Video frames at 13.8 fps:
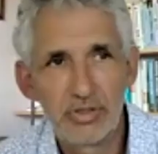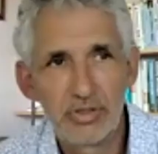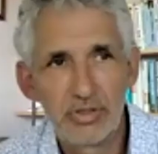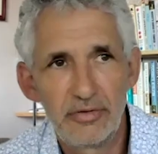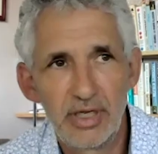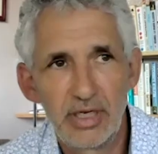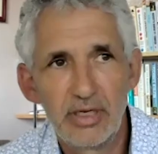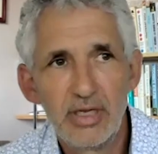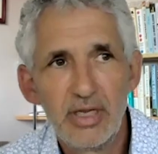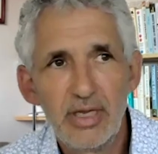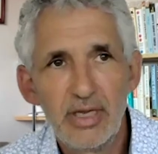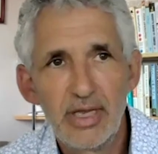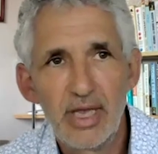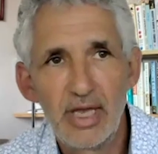Do you think
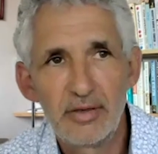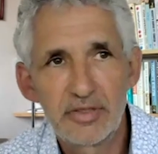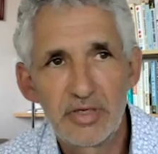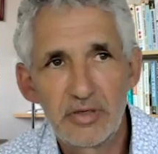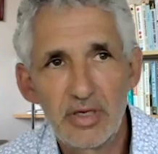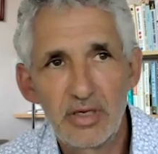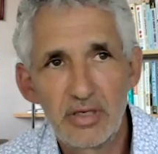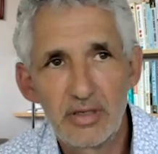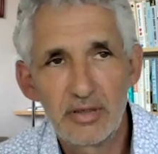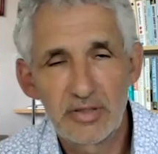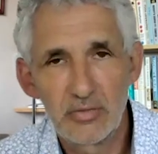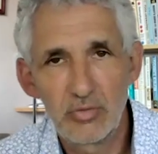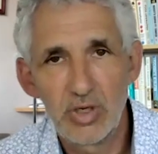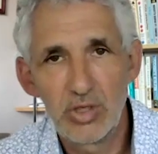
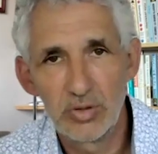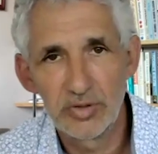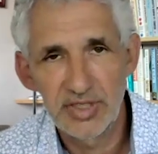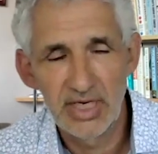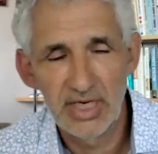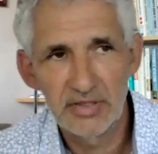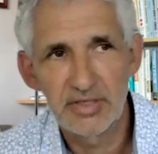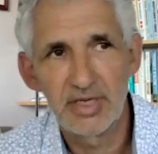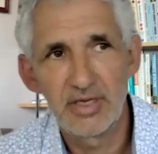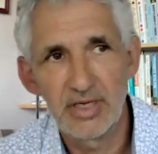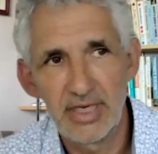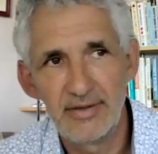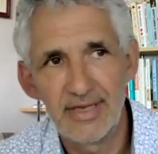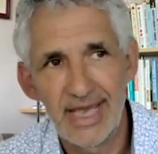so what you're saying is
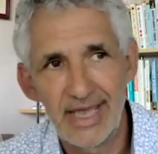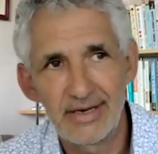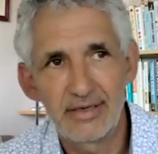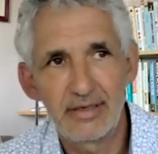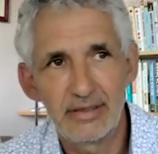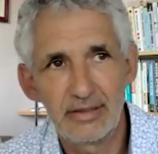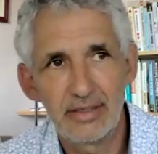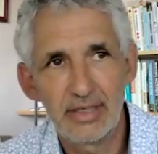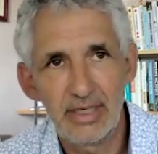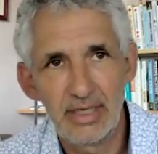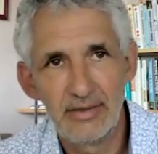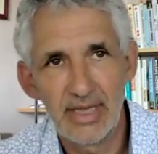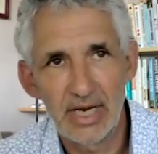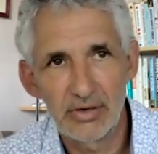that in
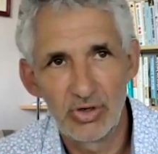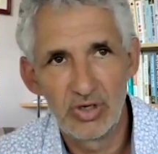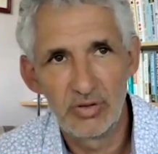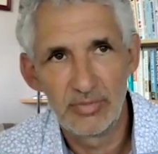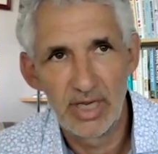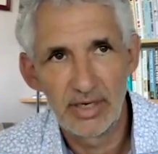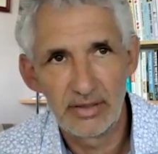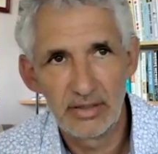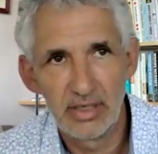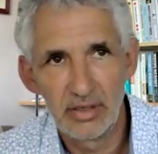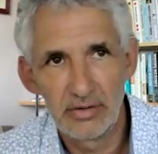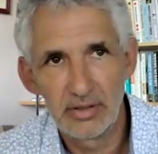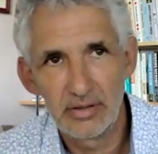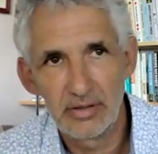that group, that, you
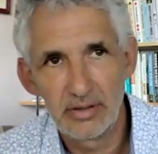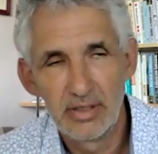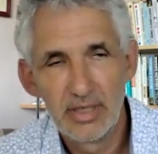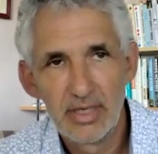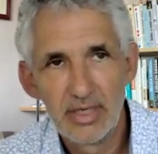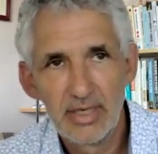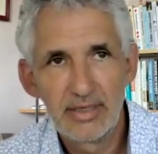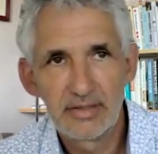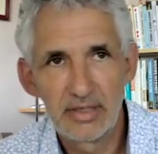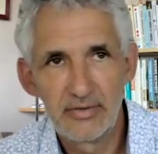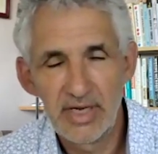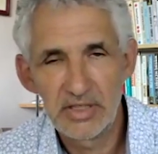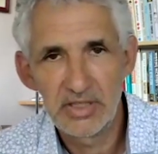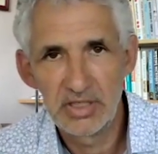know, the
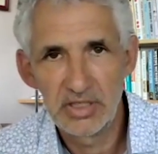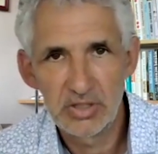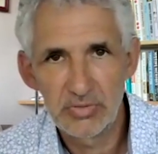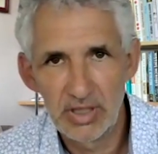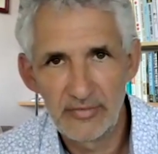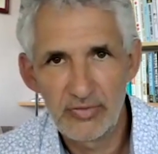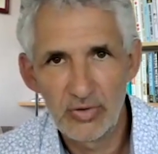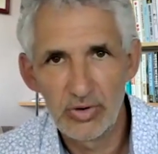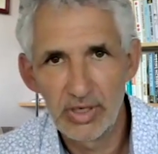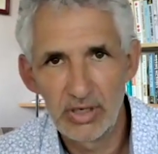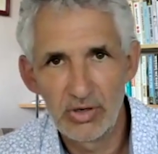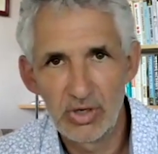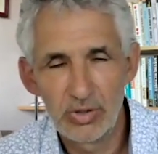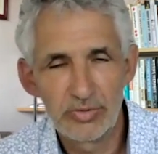sort of 18 to 24
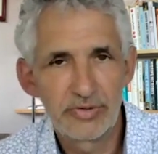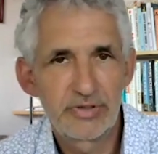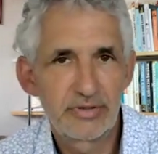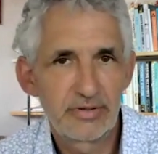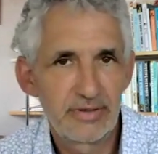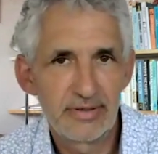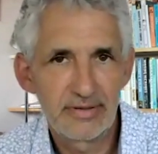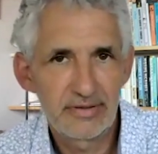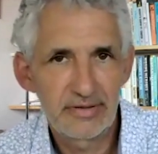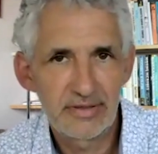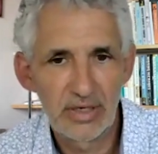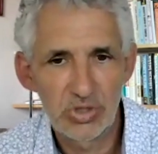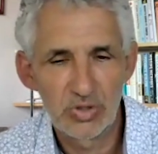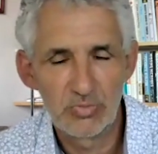year olds,
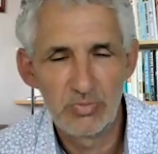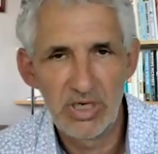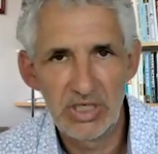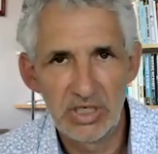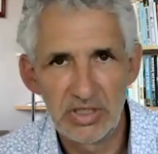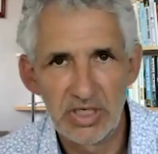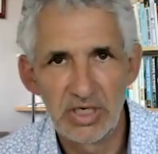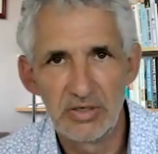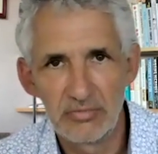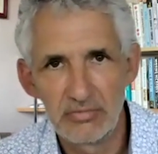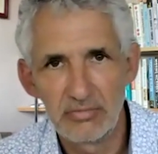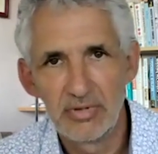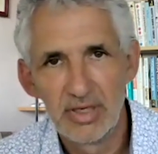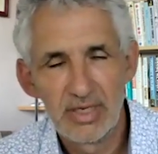social media
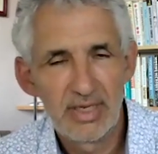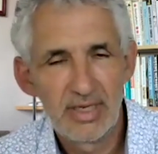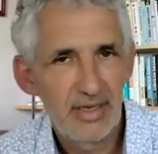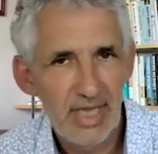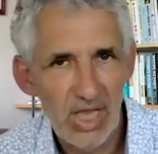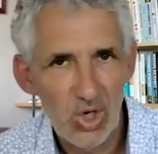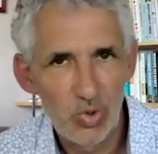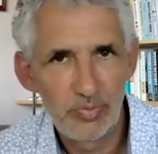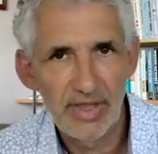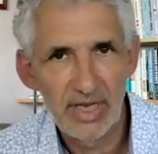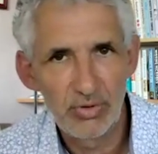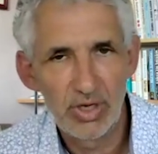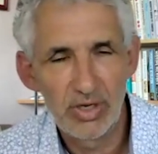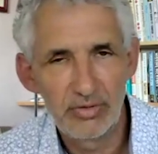didn't help.
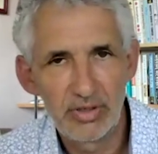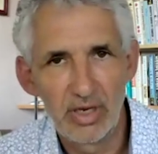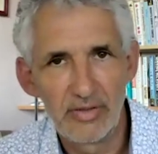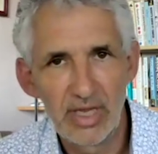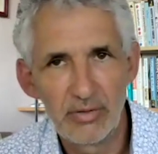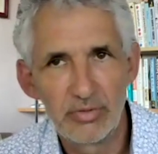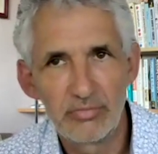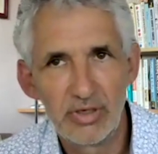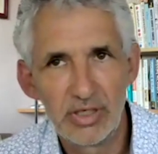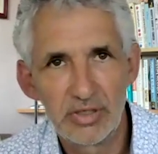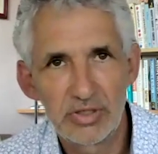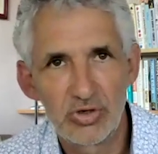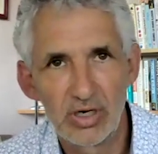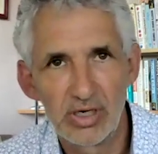They were, you know, they were really
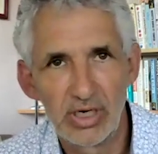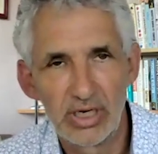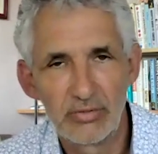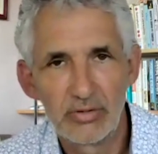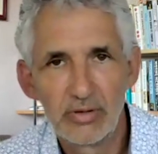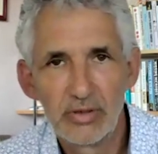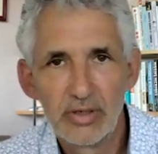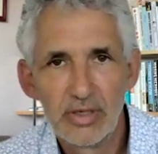struggling